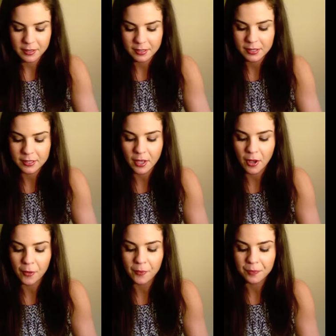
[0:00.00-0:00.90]

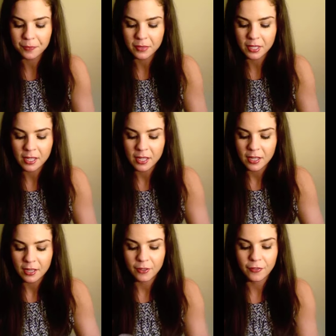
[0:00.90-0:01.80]
So
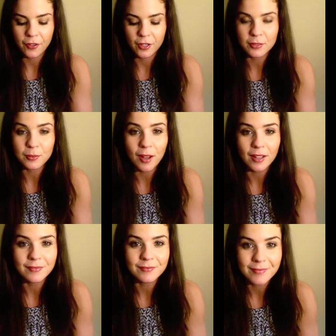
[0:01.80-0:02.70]
the first
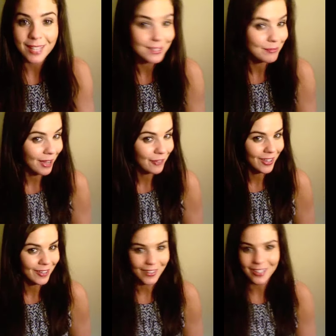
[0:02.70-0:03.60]
one is my
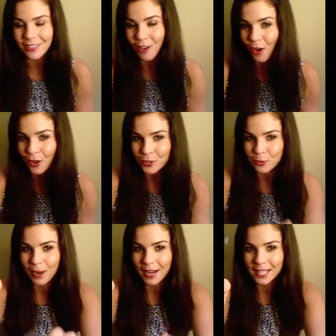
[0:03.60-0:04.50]
favorite, the Are You
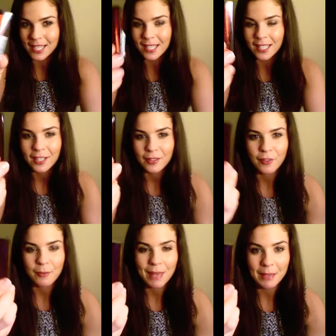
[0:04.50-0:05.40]
Red-y
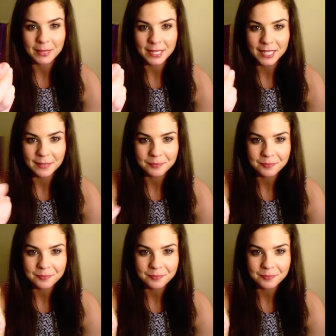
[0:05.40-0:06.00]
from Maybelline.